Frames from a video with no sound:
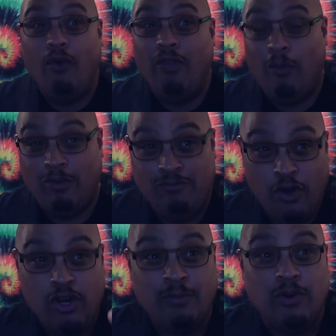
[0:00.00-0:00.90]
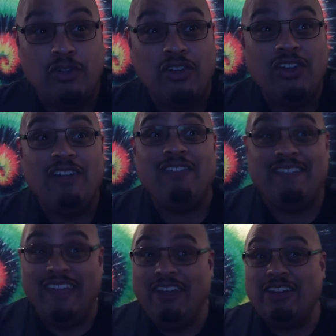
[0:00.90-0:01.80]
that we're vulnerable, that
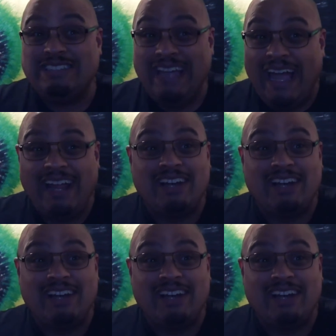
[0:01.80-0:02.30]
they could attack